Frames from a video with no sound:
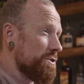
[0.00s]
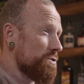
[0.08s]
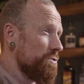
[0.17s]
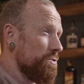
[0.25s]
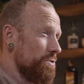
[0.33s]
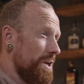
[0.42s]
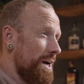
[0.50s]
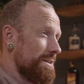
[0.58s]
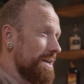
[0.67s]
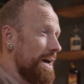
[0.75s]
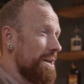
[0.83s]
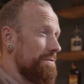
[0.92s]
School as
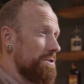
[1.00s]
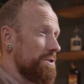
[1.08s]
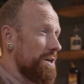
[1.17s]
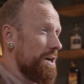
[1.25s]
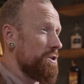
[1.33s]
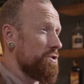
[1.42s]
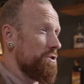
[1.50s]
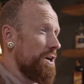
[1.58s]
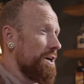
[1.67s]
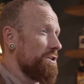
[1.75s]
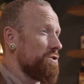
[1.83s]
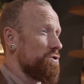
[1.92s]
the Head of Education
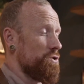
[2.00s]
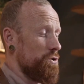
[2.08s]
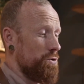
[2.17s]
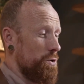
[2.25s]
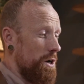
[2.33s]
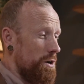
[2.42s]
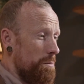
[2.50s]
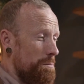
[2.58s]
is to